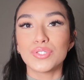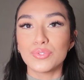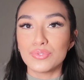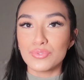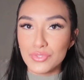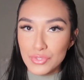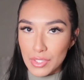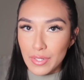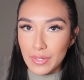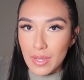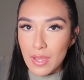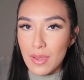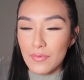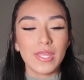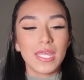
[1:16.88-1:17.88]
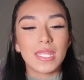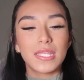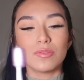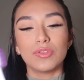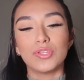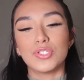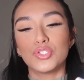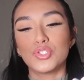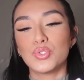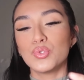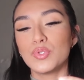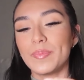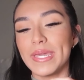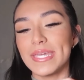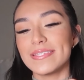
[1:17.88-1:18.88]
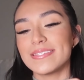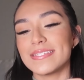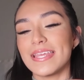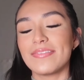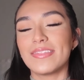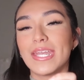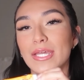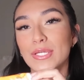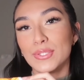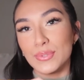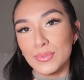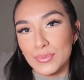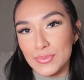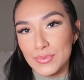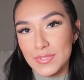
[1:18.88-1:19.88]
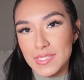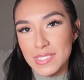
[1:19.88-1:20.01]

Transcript: So to start off, the toothpaste that I use